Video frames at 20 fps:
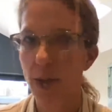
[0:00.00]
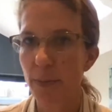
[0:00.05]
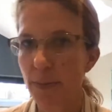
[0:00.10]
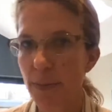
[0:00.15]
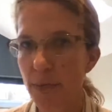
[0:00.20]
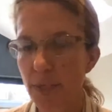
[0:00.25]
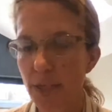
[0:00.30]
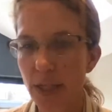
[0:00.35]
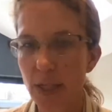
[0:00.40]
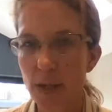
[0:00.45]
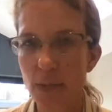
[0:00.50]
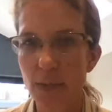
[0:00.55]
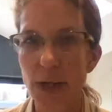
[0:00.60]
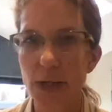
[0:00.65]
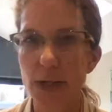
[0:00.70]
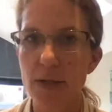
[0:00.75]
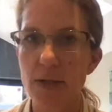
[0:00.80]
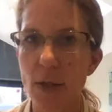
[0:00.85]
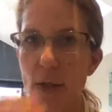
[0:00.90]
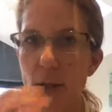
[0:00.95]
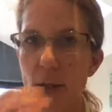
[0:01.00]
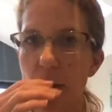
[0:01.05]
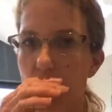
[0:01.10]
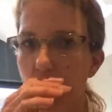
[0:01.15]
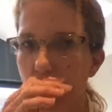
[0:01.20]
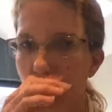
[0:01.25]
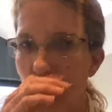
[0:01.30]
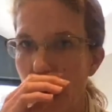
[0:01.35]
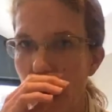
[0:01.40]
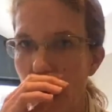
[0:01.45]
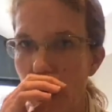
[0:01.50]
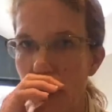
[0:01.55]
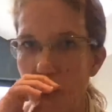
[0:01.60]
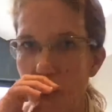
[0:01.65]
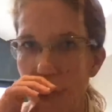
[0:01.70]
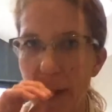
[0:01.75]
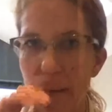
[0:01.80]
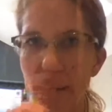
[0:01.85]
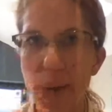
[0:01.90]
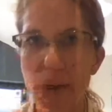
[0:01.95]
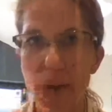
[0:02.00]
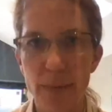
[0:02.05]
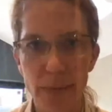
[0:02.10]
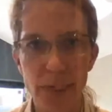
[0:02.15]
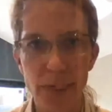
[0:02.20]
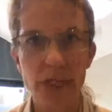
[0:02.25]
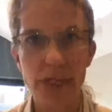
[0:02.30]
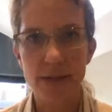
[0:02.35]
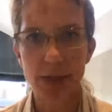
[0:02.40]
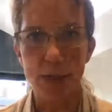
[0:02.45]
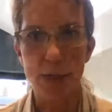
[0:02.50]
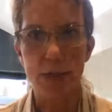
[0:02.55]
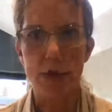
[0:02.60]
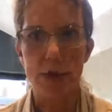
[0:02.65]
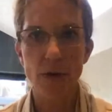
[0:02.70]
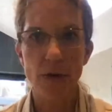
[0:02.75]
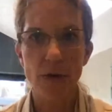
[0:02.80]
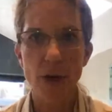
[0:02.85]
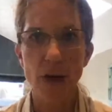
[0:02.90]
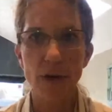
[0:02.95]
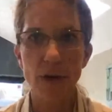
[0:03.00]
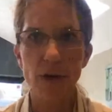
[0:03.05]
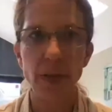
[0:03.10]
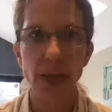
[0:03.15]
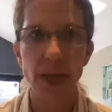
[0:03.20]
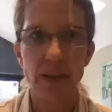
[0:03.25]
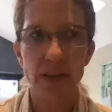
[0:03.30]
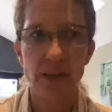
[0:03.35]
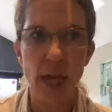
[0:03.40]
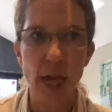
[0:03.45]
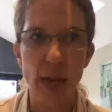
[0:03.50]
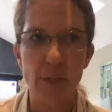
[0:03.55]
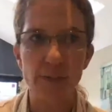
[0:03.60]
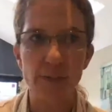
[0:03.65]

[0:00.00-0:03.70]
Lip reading: 6 months, so it might be somewhere around that time.